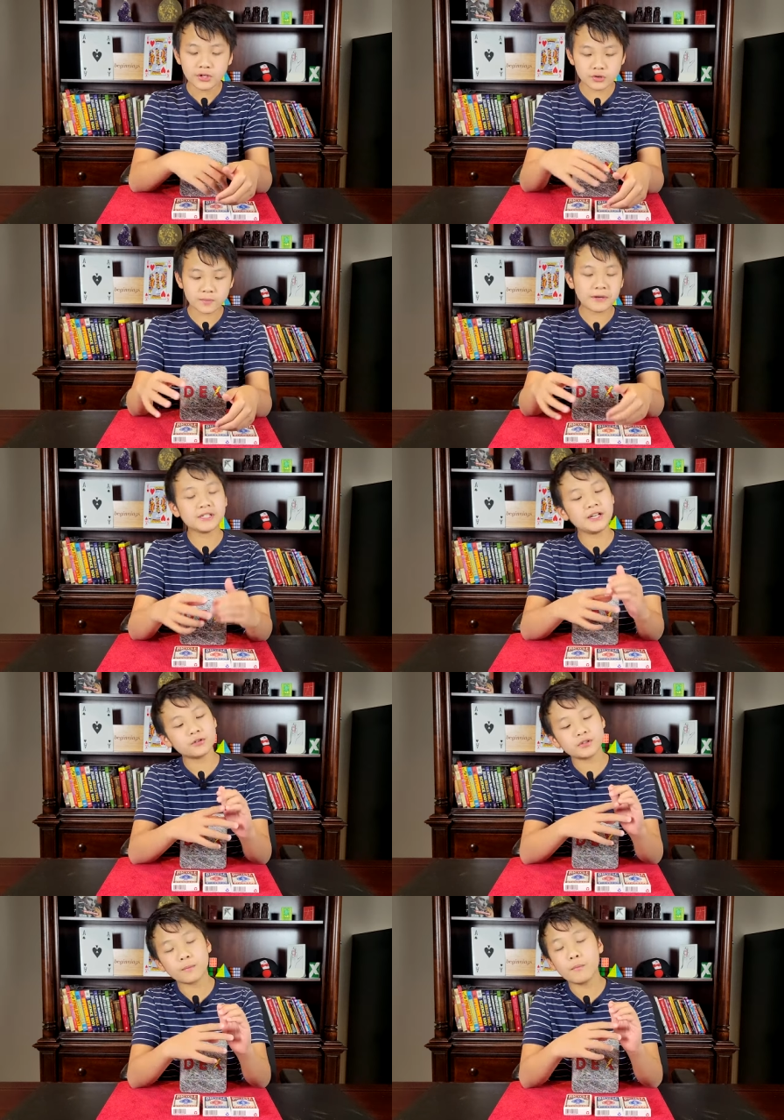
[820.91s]
your
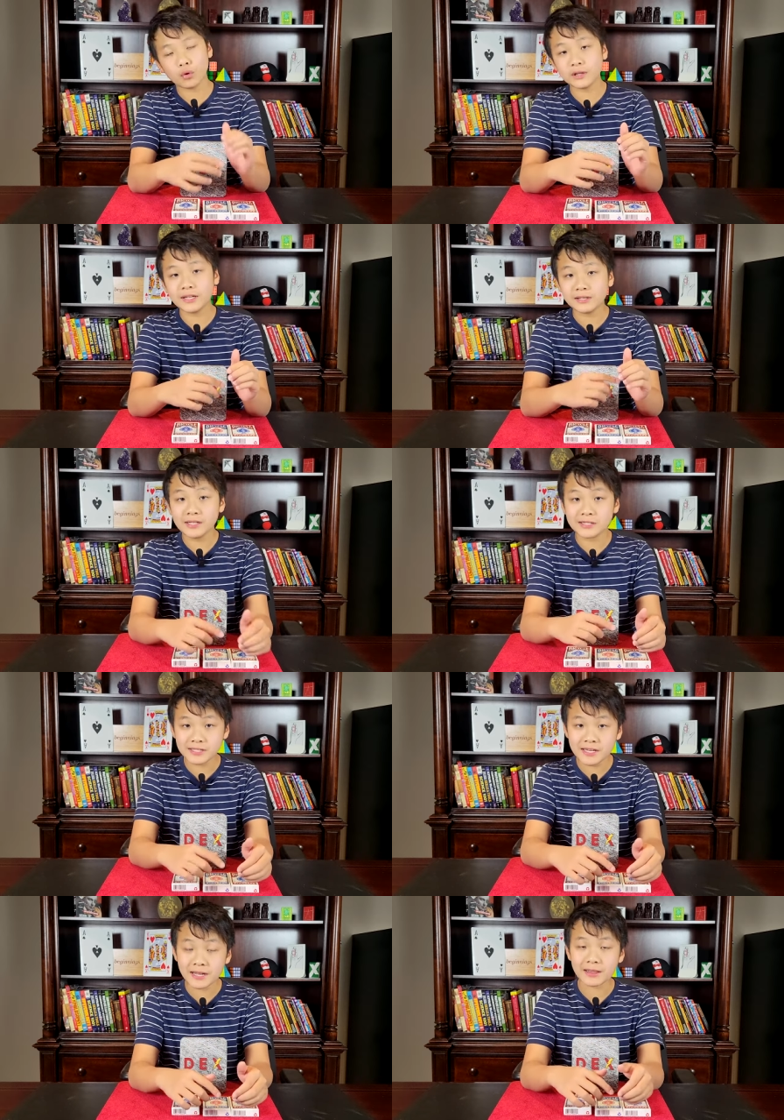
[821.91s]
spectators are more likely to
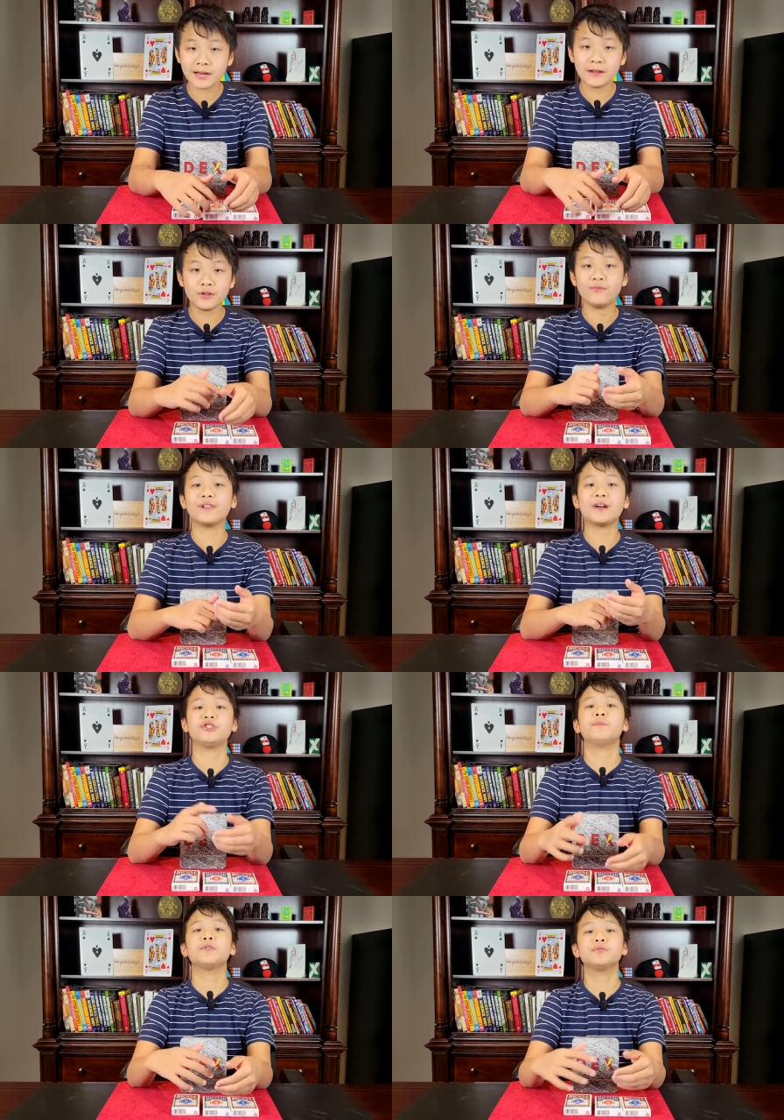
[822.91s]
see it than if you
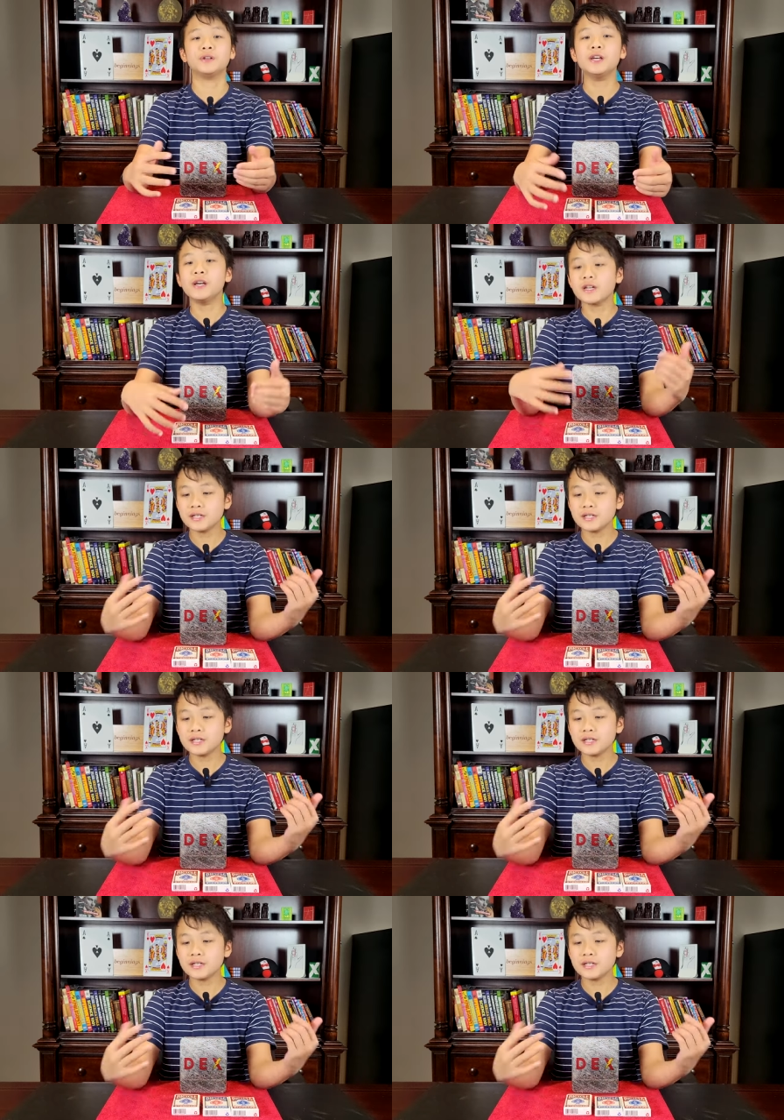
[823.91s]
flash in person,